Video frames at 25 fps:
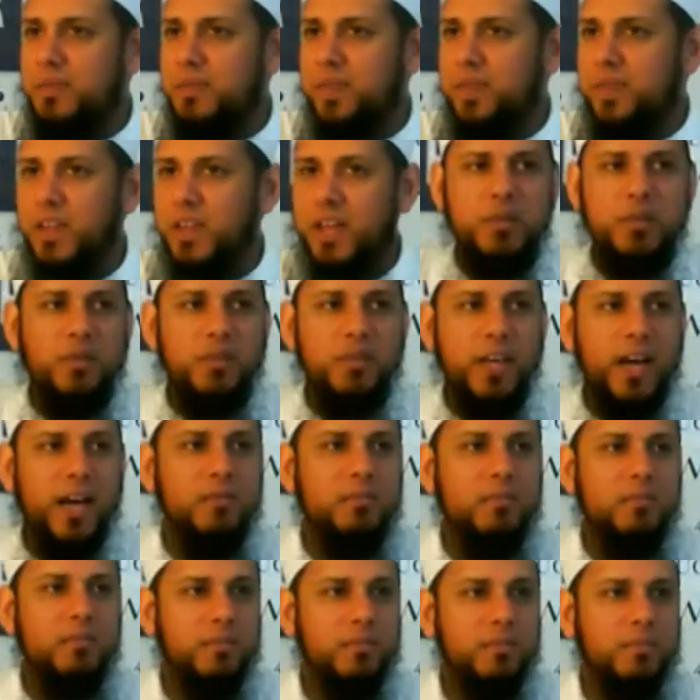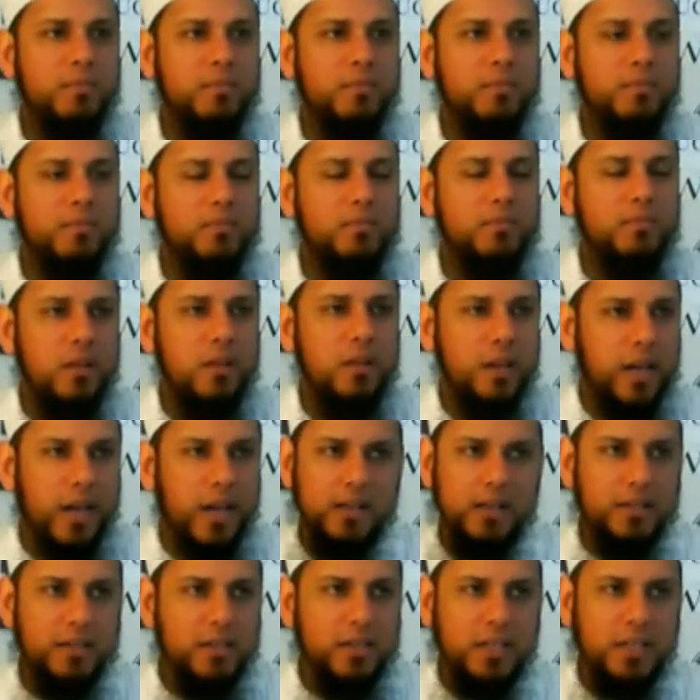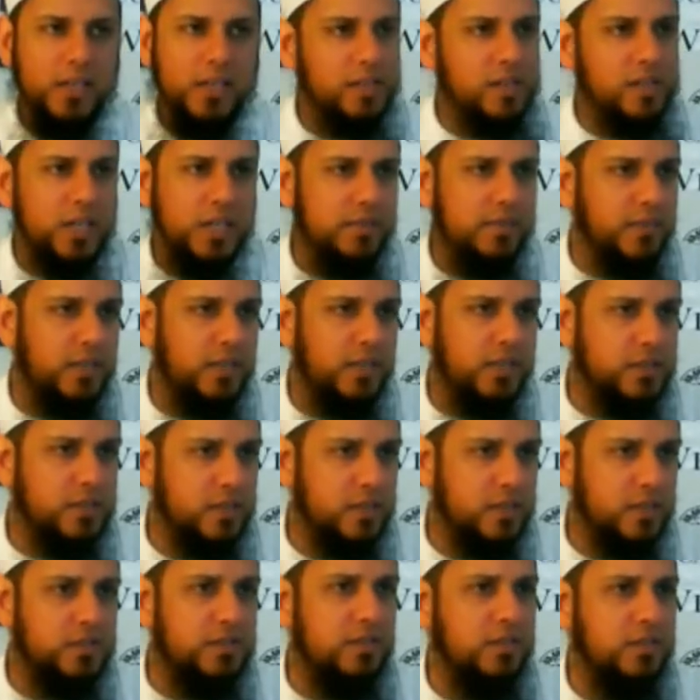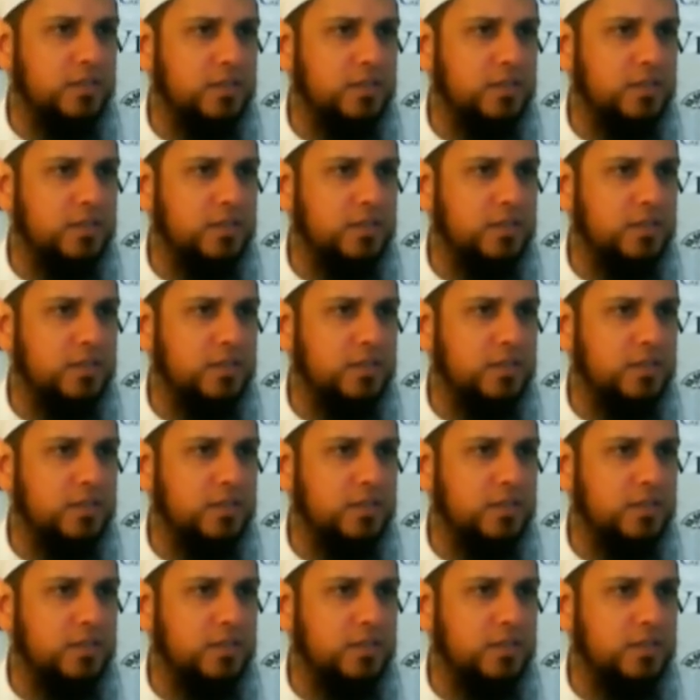even though that entity doesn't even exist.